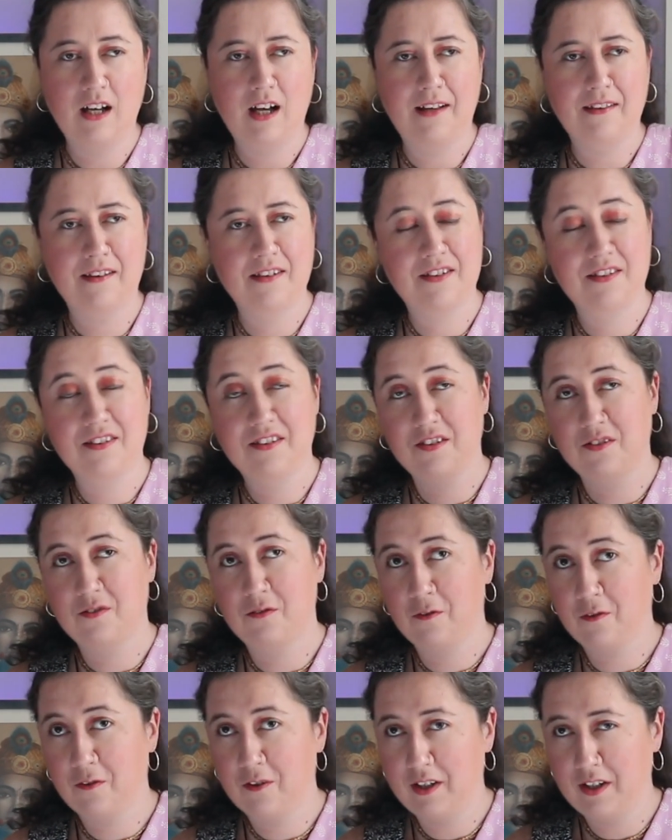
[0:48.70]
this is a
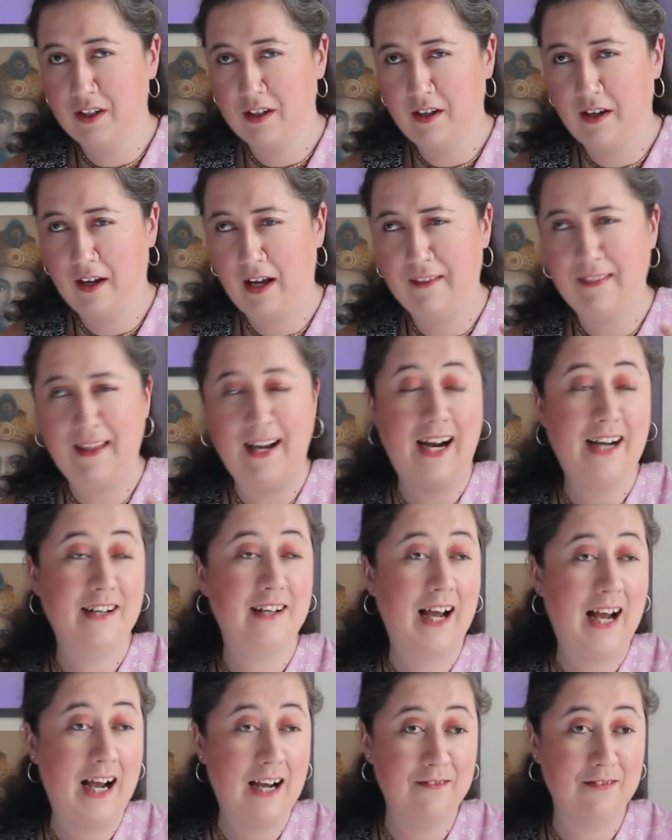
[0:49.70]
story that I
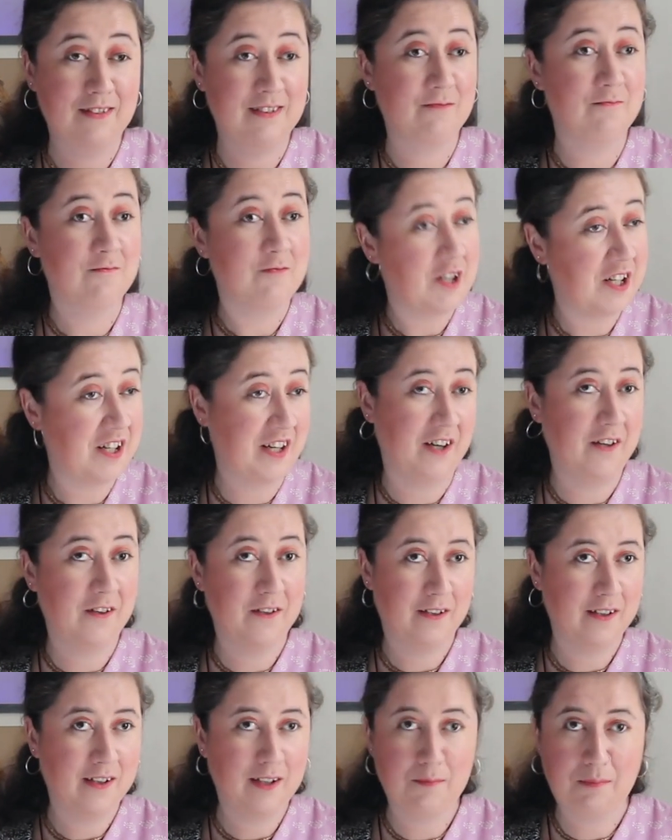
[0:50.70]
haven't
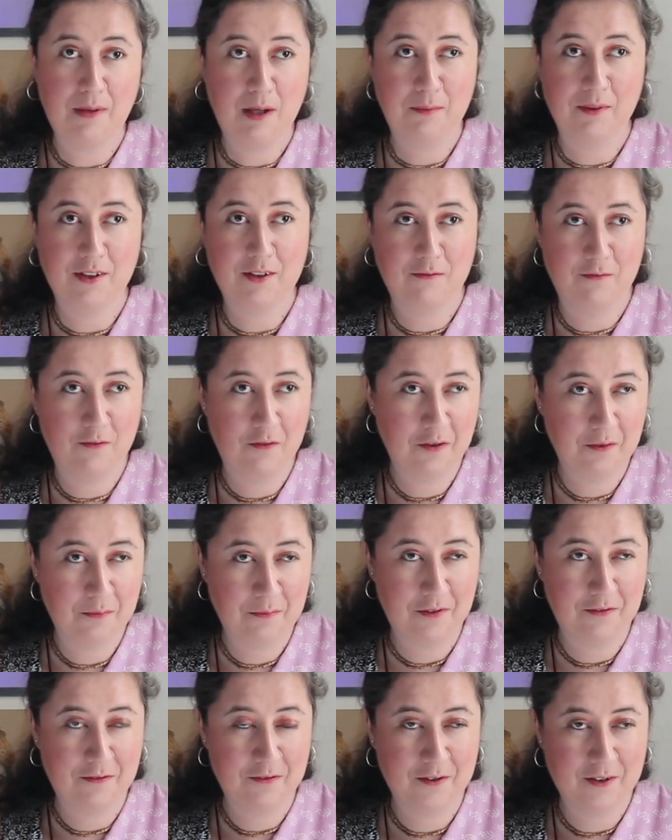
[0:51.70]
shared in a public forum
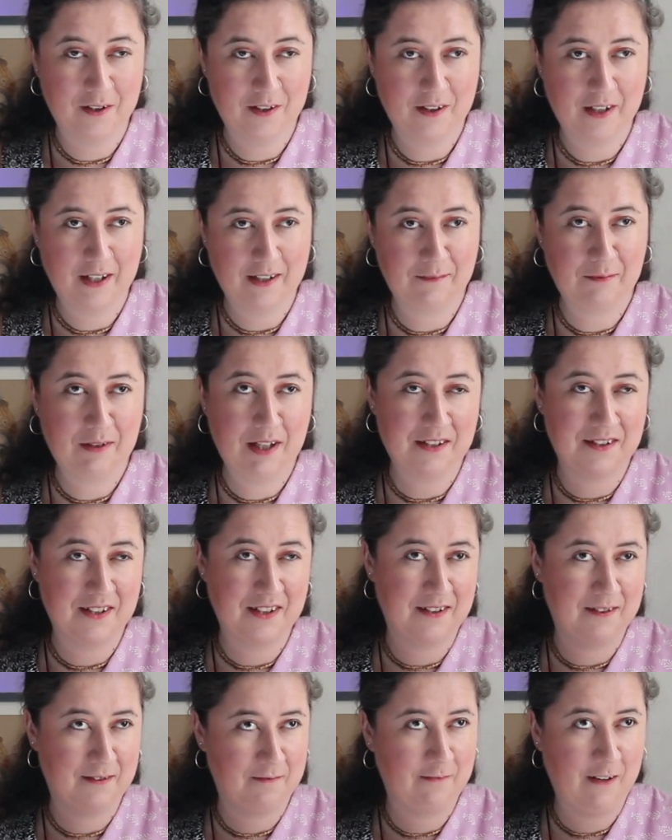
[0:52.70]
before because
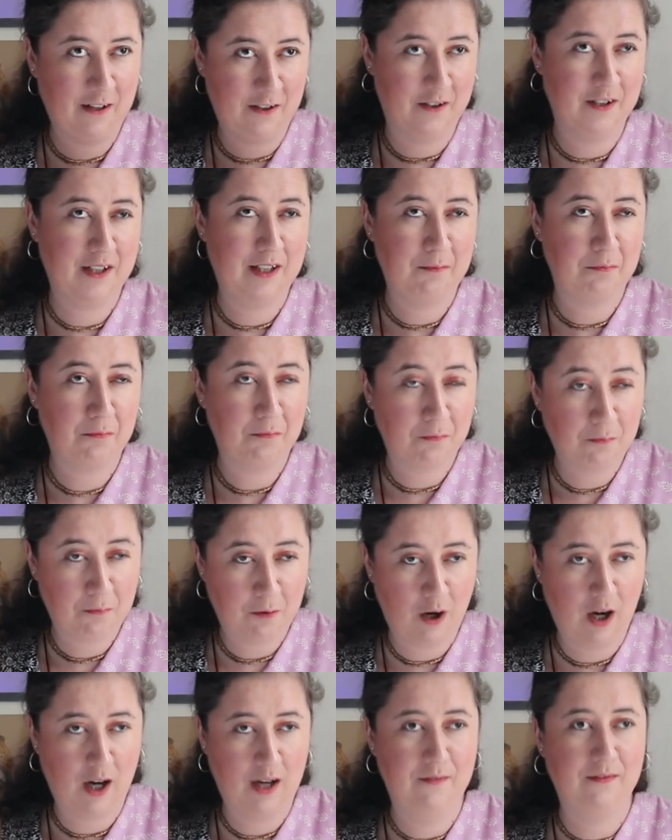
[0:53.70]
it's very
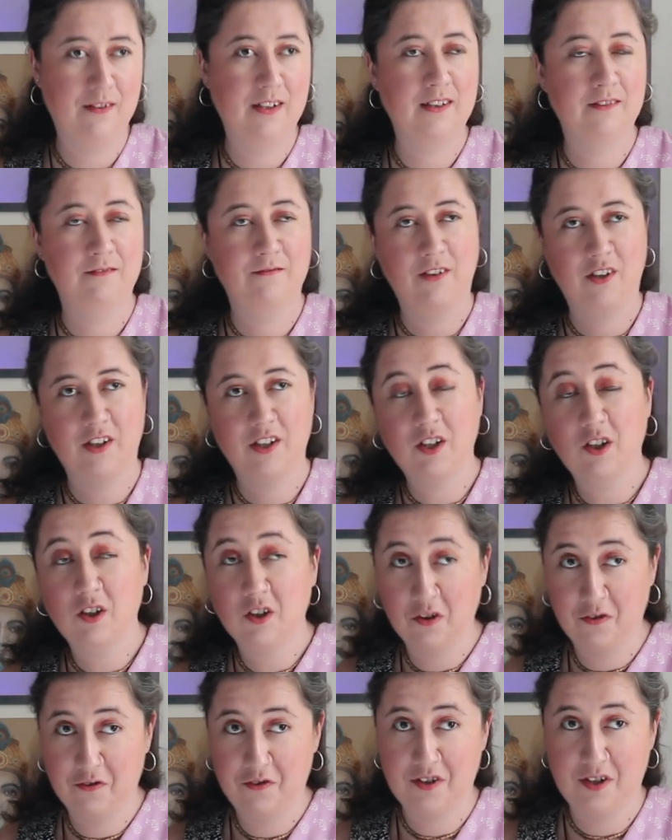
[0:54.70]
private and very
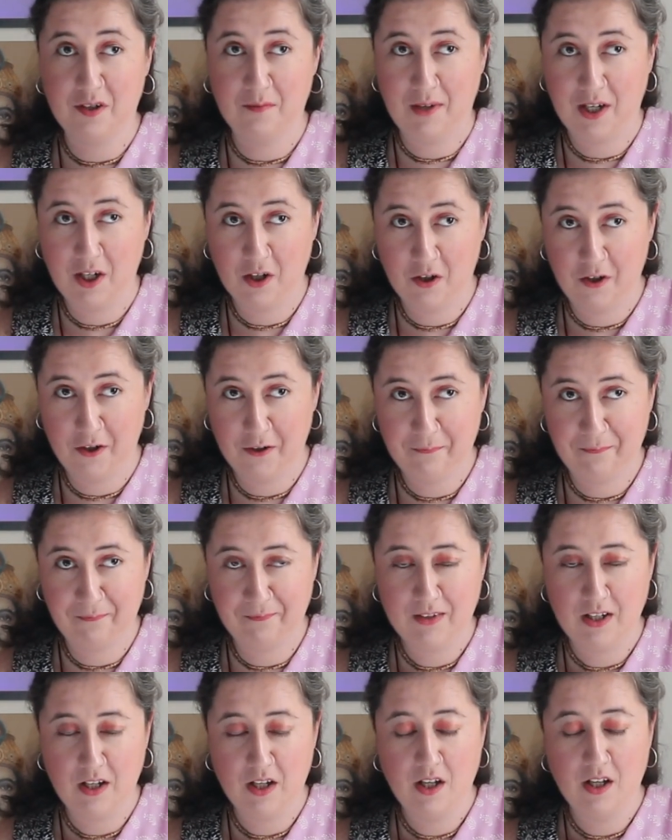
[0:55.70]
close to my heart.
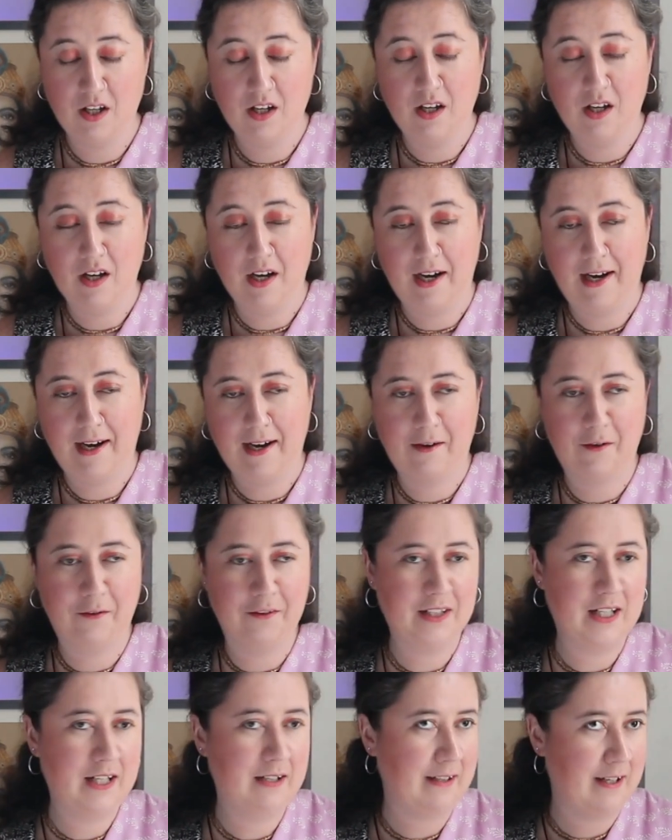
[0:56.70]

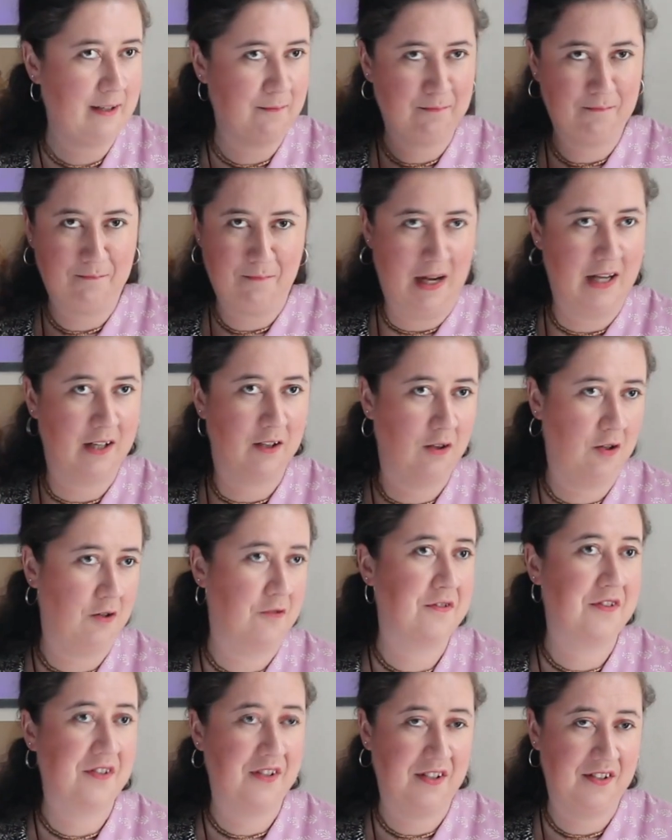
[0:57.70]
Only like my
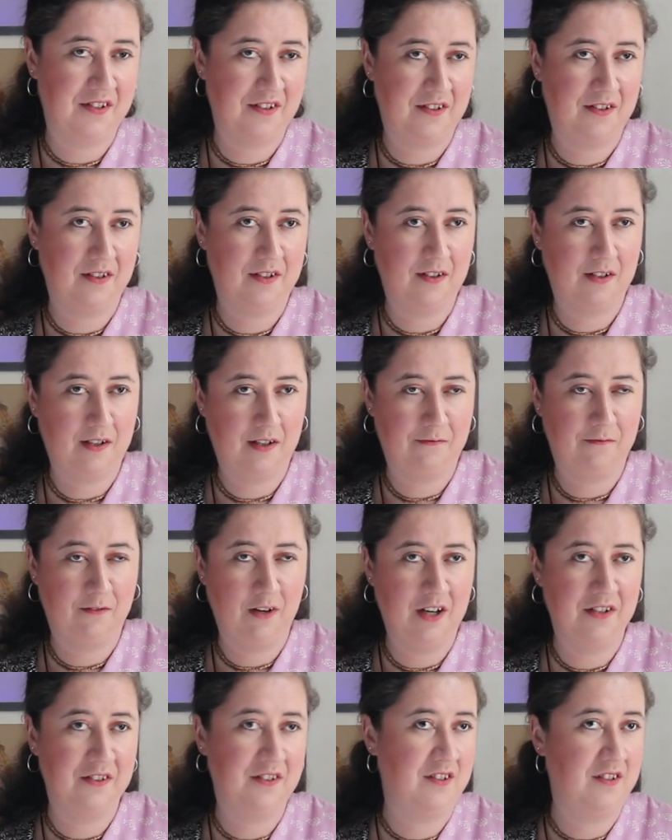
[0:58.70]
closest
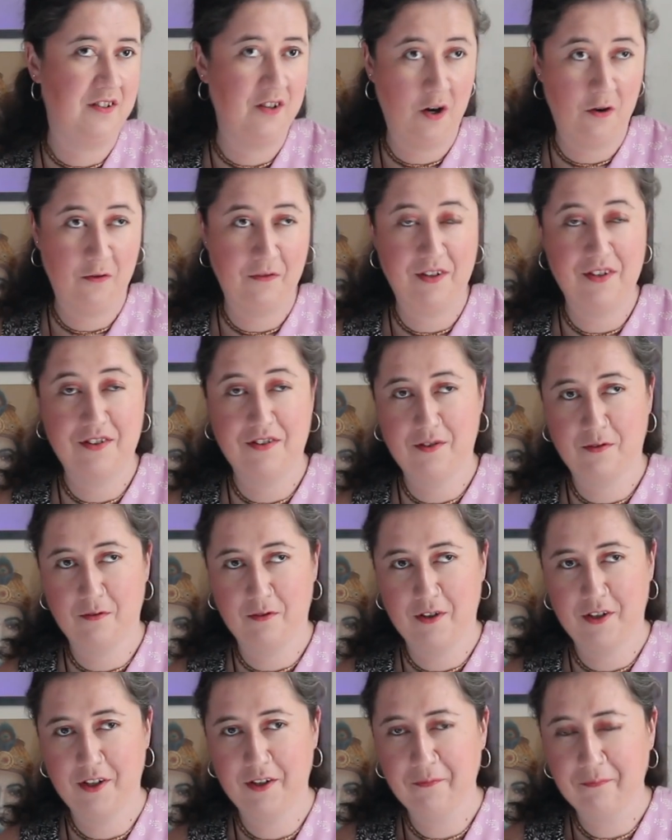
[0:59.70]
friends know this
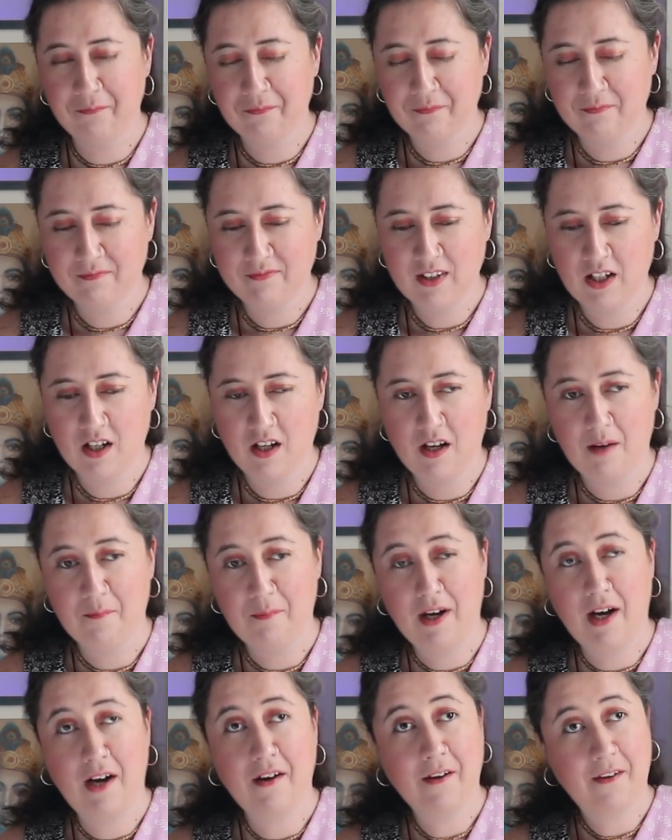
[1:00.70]
story.
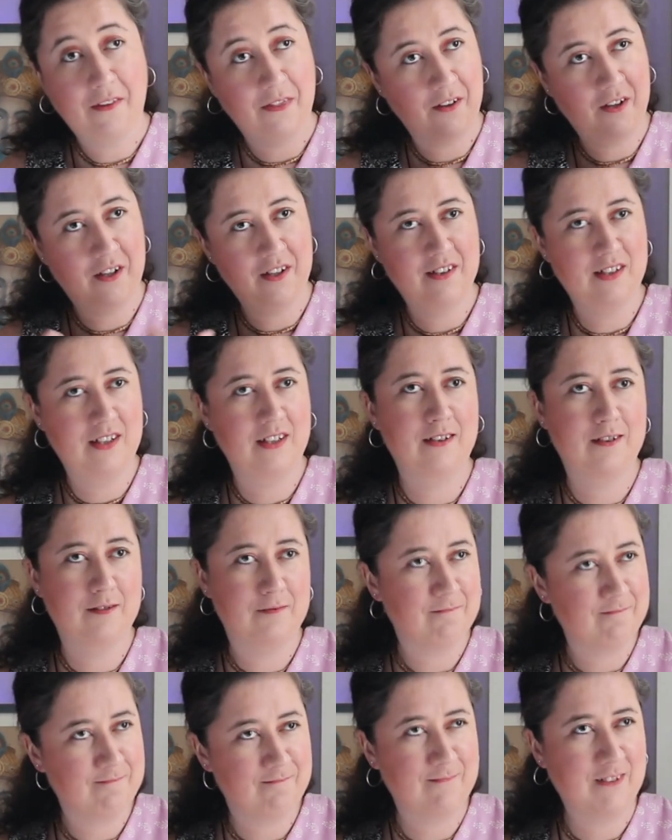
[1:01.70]
But I thought, you
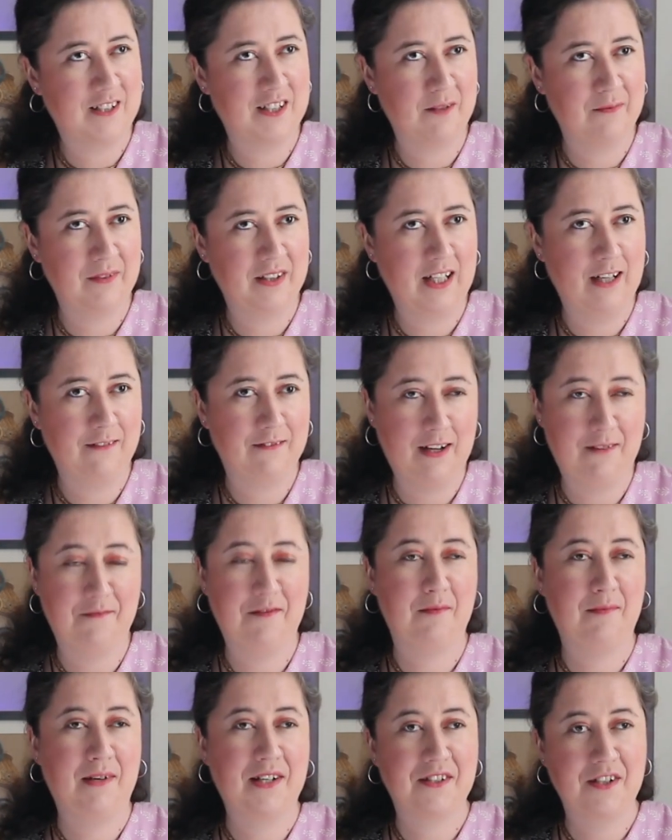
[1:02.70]
know, it's something that I've kept
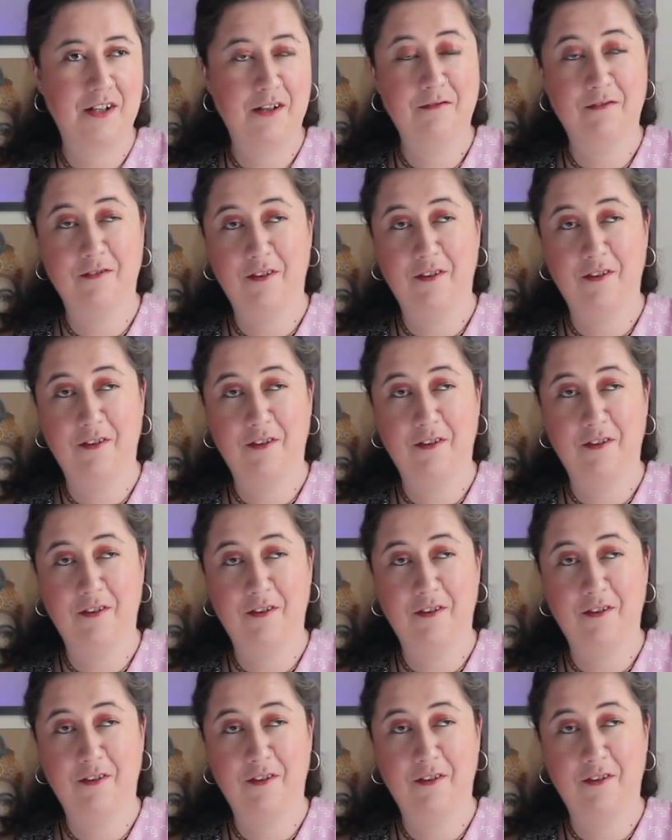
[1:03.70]
to myself